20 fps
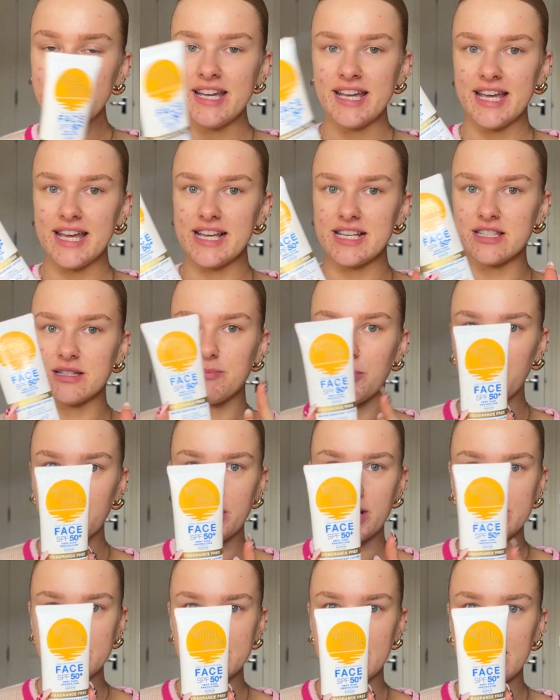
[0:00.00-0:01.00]
is the Bondi
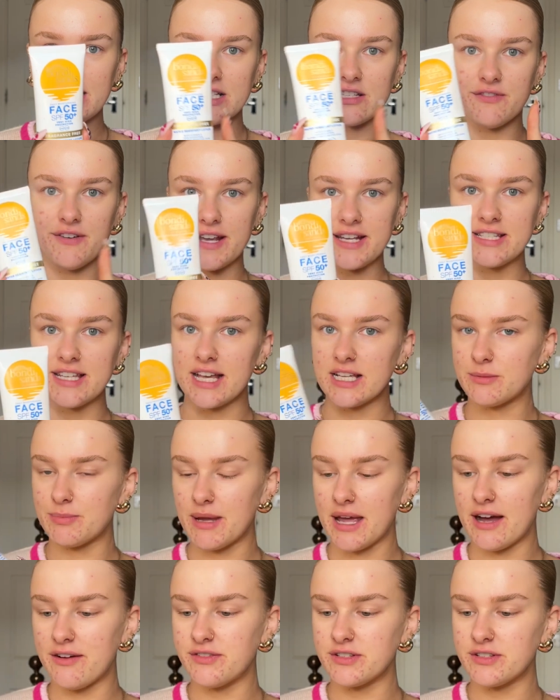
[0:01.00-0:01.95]
Sands Face SPF.